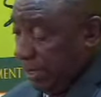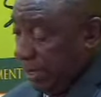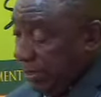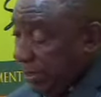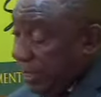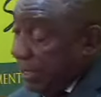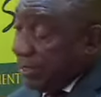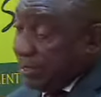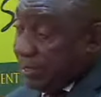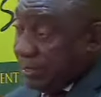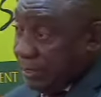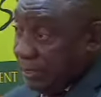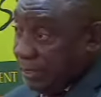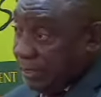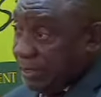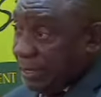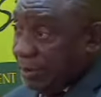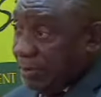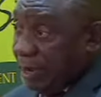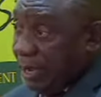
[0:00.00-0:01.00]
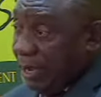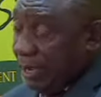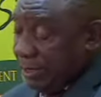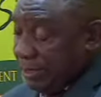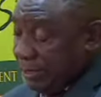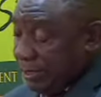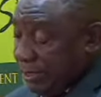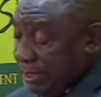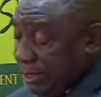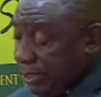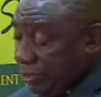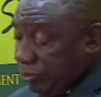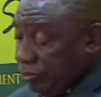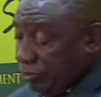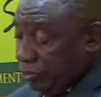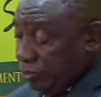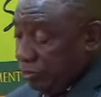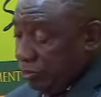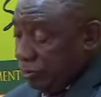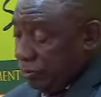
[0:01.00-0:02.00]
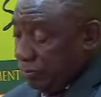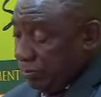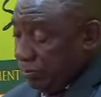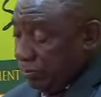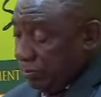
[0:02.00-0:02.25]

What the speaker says: This is our heritage.